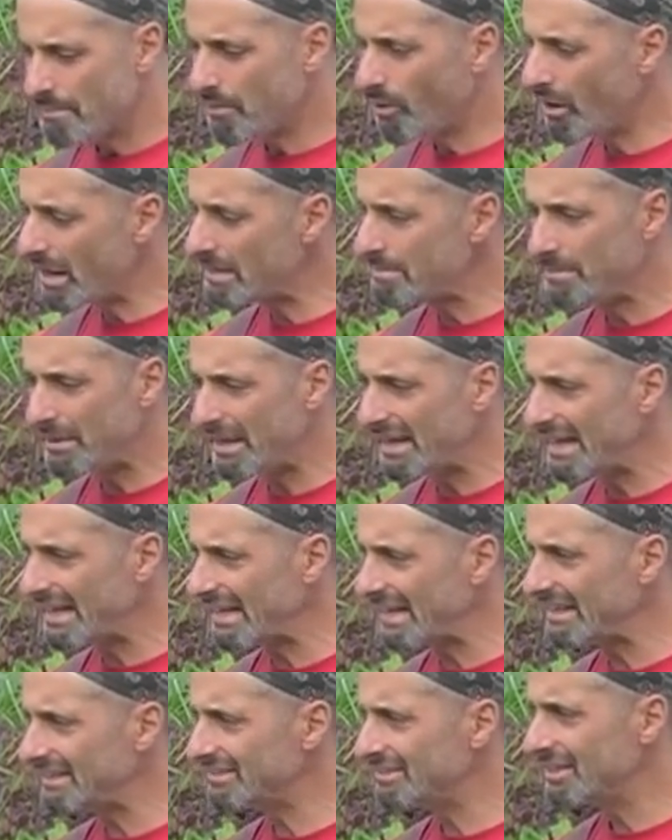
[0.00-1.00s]
Point
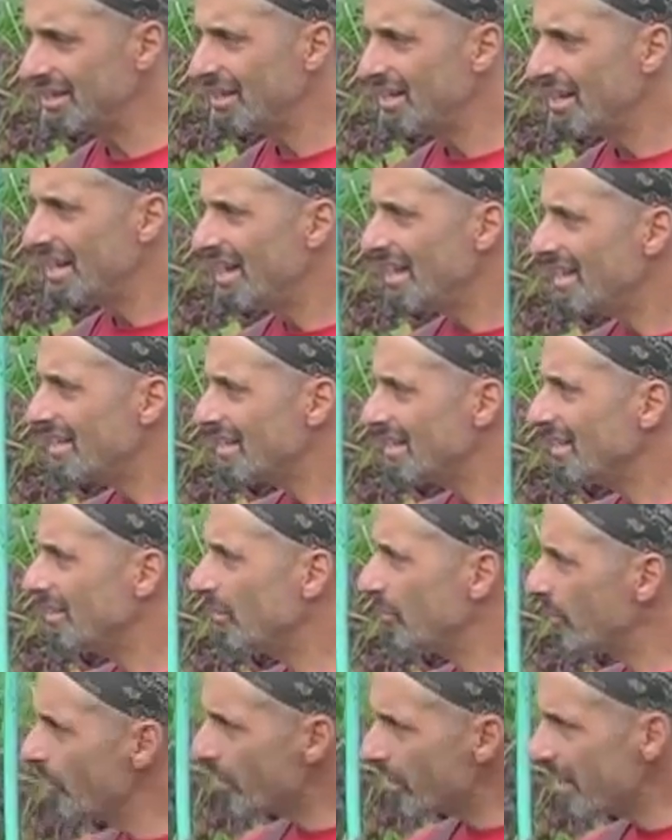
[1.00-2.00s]
being is,
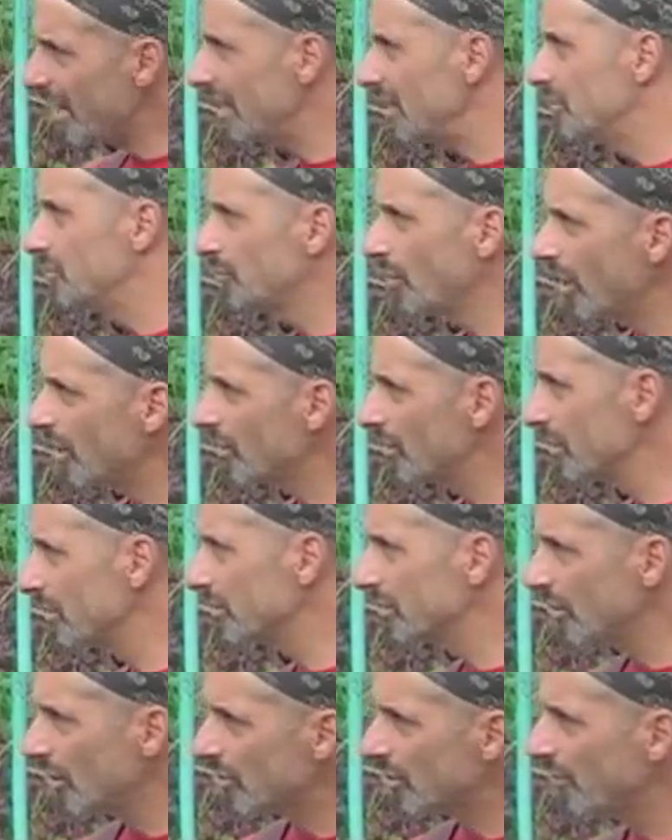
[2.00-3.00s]
we're all kind of drunk on
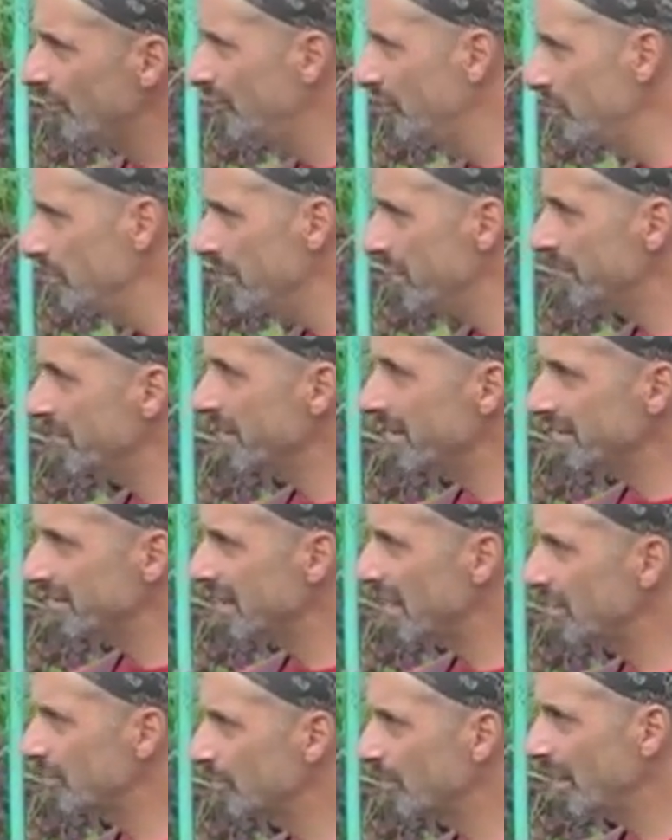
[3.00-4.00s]
this local food movement, and isn't
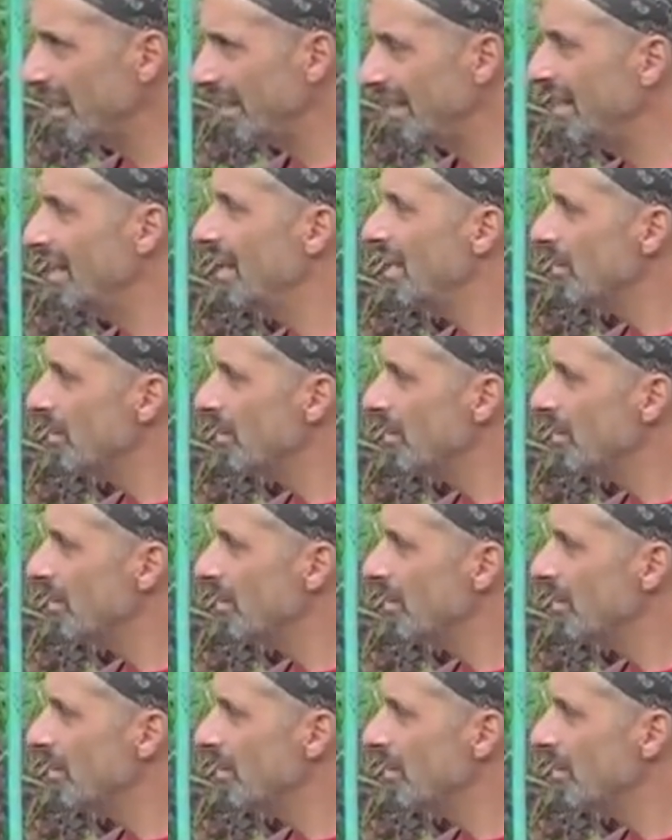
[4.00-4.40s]
that great?